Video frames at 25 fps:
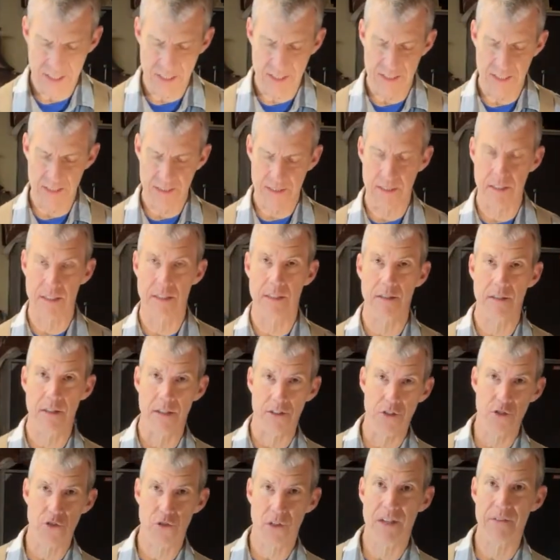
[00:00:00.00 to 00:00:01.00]
is it's a
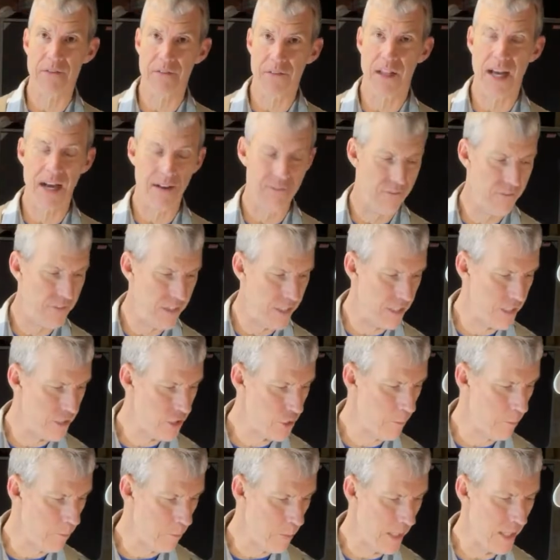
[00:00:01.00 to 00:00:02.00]
straight flat
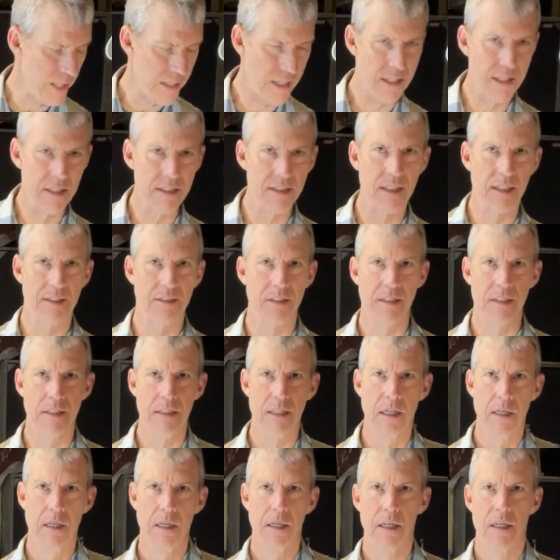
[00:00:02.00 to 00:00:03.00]
finish, but it doesn't
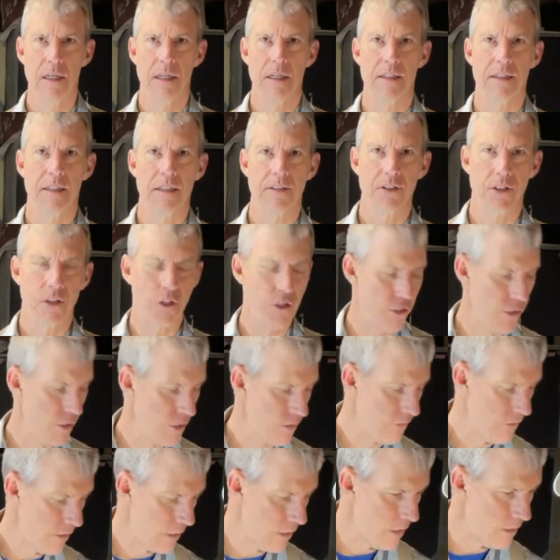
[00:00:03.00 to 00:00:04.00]

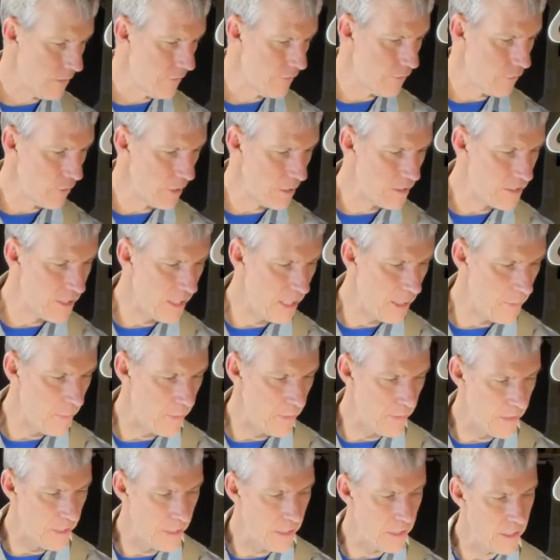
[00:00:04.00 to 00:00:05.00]
curve at all. For
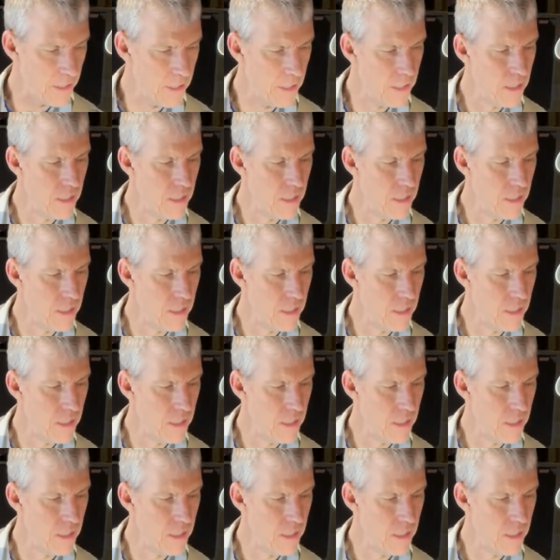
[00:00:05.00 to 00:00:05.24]
example, the